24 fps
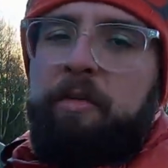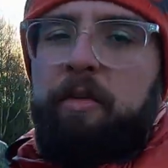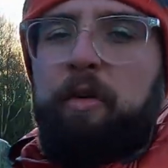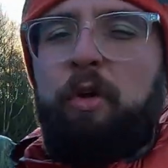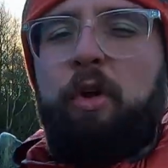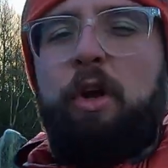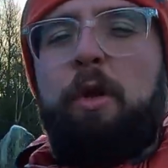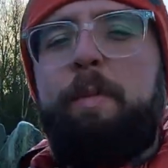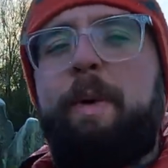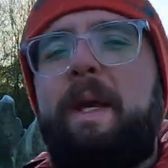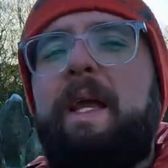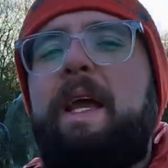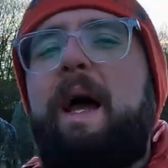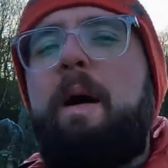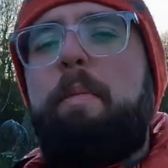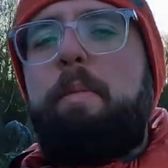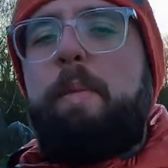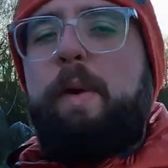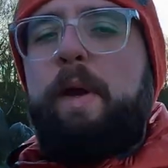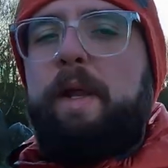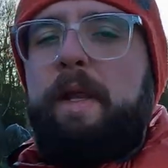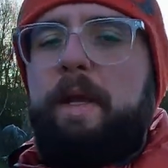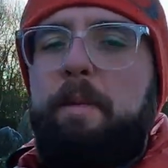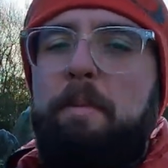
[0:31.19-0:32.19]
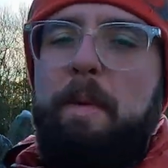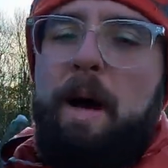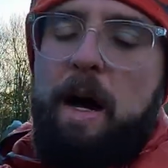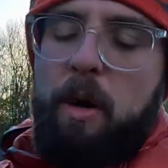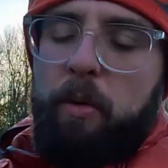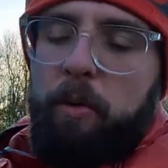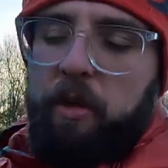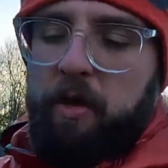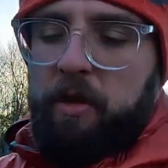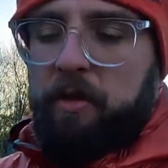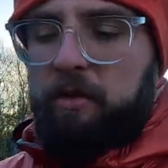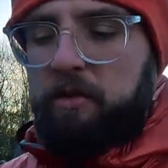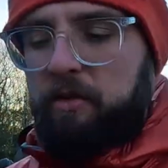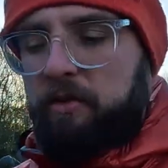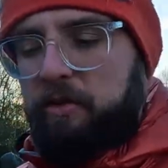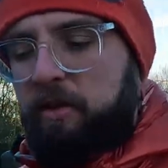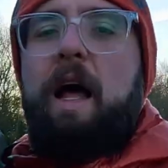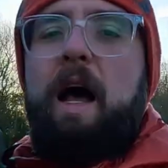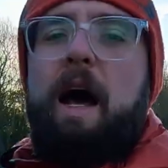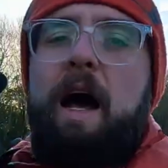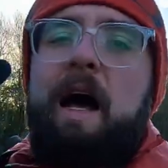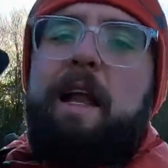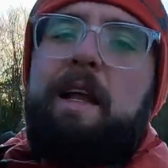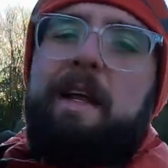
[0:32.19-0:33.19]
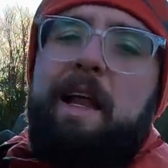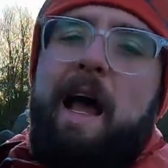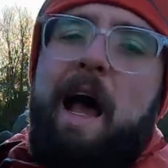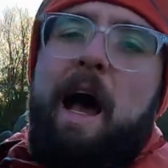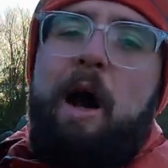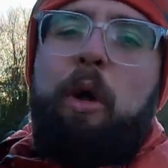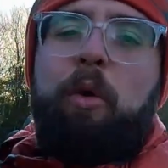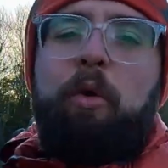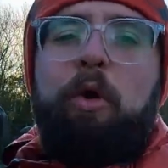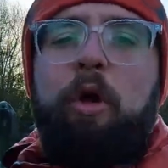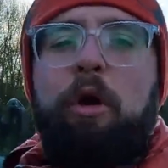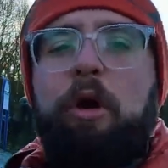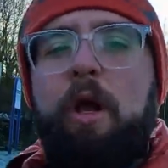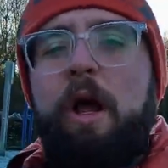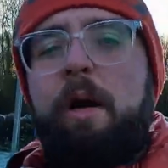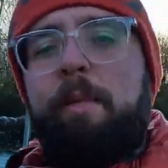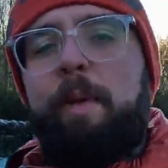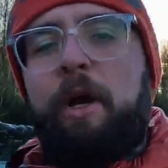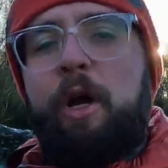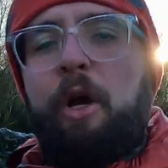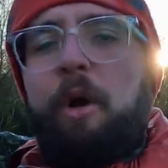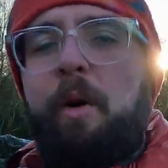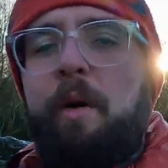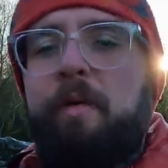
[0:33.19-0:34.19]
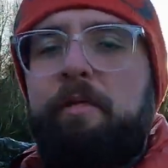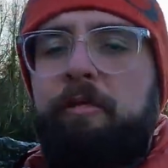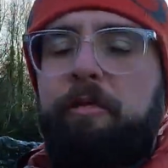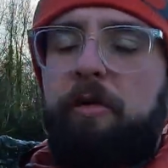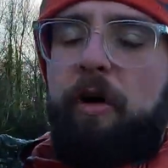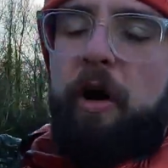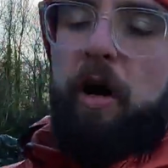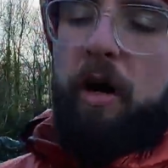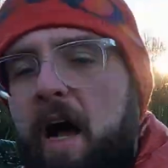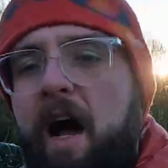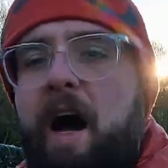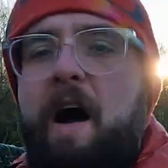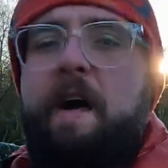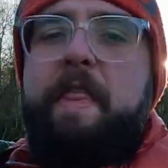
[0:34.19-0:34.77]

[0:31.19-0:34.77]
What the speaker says: if I'm going to be camping in the mountains, and how long am I going for.